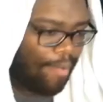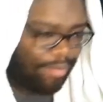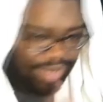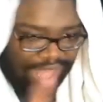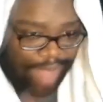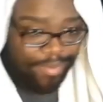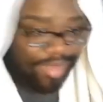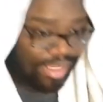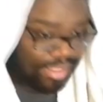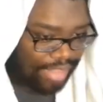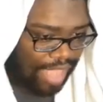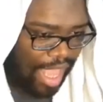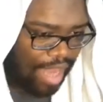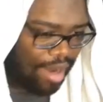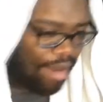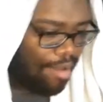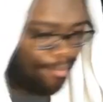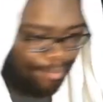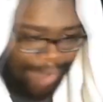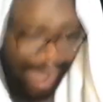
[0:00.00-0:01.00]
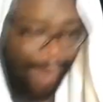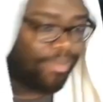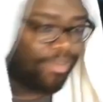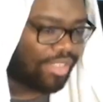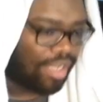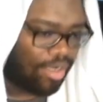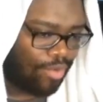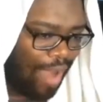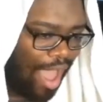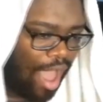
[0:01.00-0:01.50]
But that being said, mom is
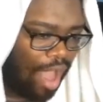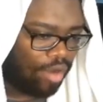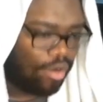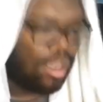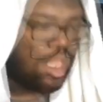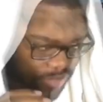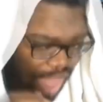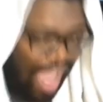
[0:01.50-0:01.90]
not around.